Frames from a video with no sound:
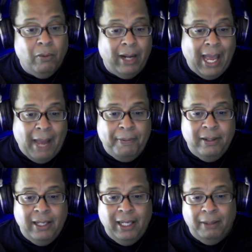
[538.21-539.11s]
what
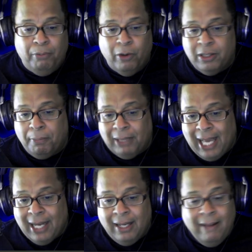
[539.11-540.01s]
happened in Puerto
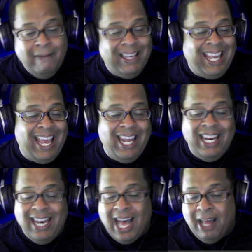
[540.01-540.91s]
Plata
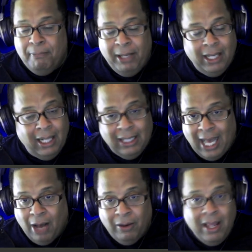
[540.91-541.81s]
cannot be
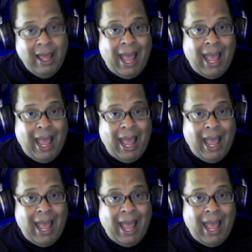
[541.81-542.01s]
allowed,